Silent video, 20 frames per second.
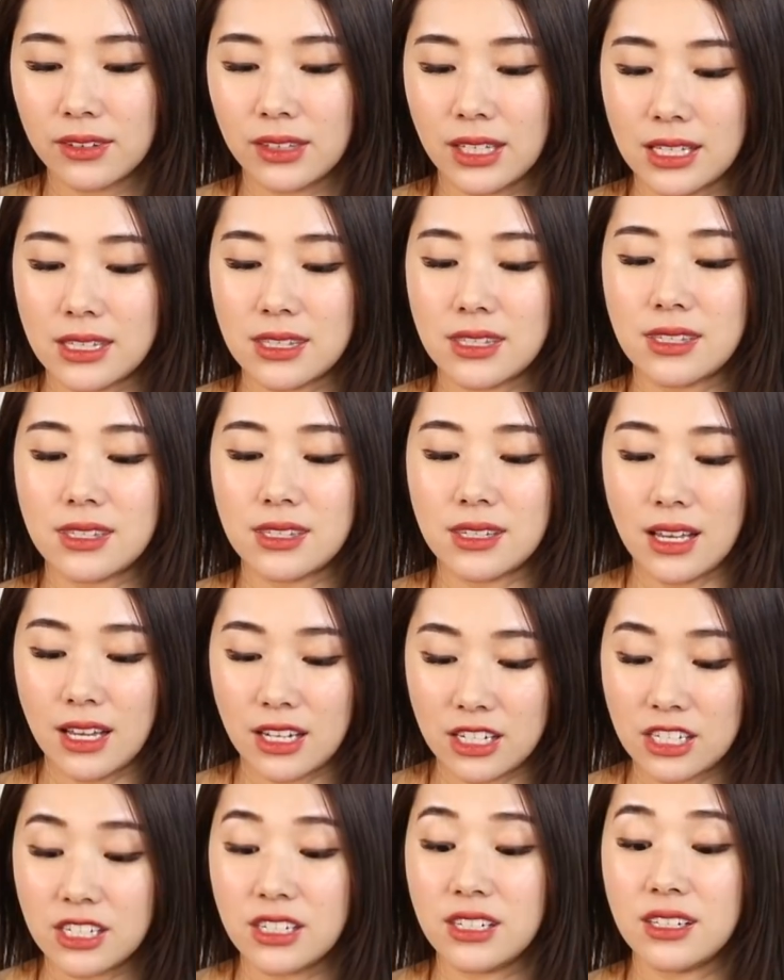that's
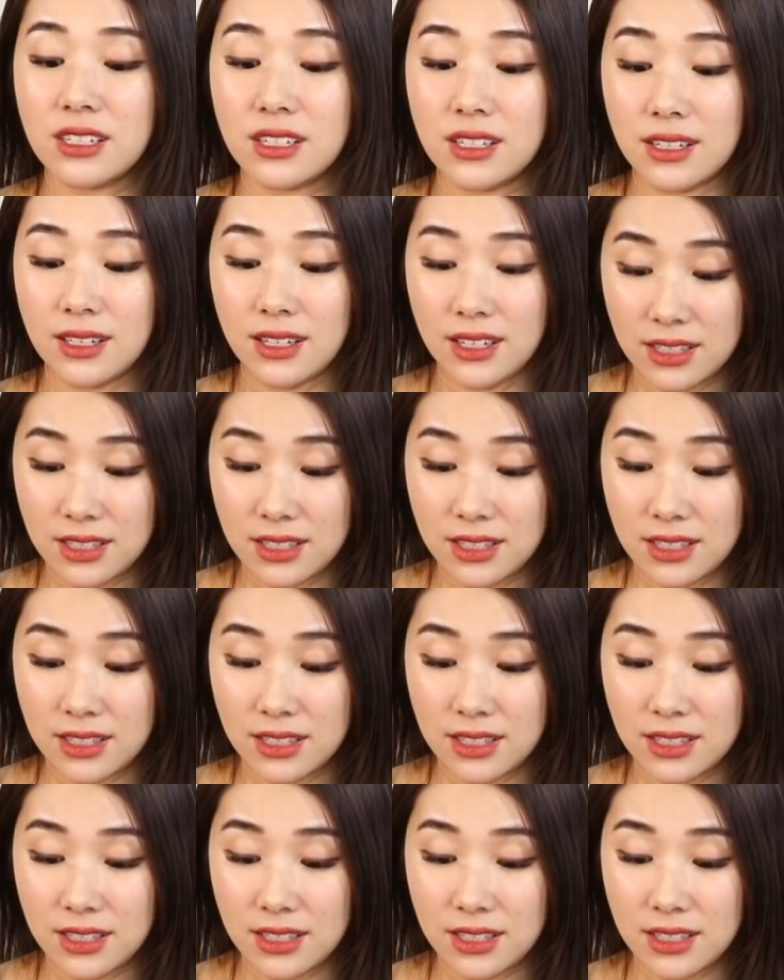actually